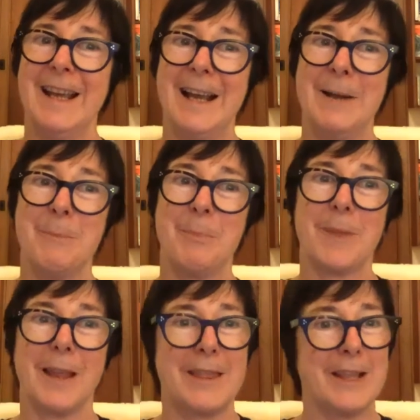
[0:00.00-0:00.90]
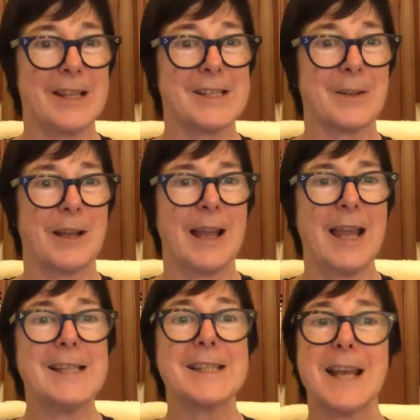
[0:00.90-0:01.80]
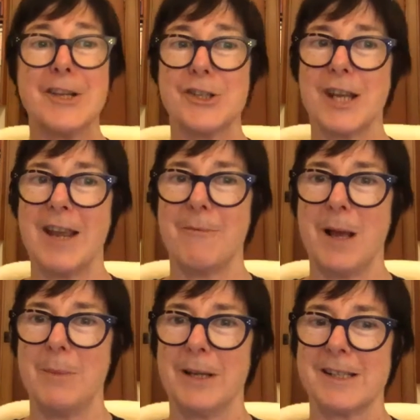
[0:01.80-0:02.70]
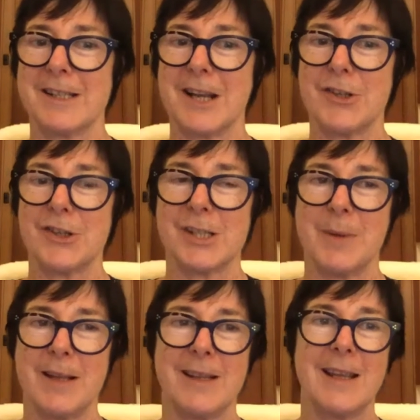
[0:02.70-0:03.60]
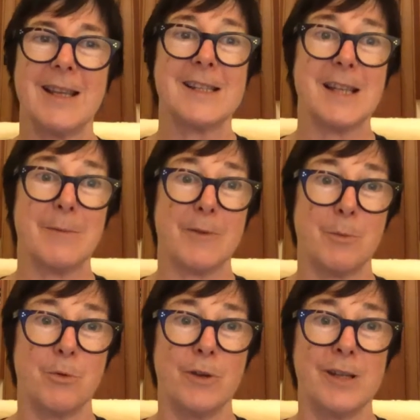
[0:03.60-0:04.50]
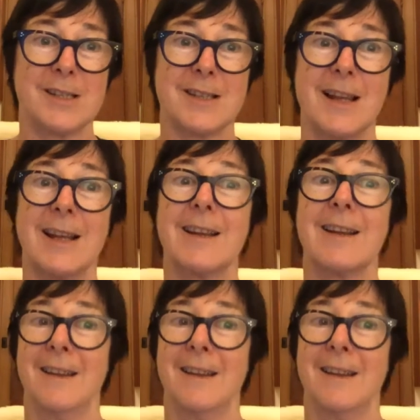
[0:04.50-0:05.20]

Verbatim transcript: Um, I think there's a hesitation to have public discussions about some of the points like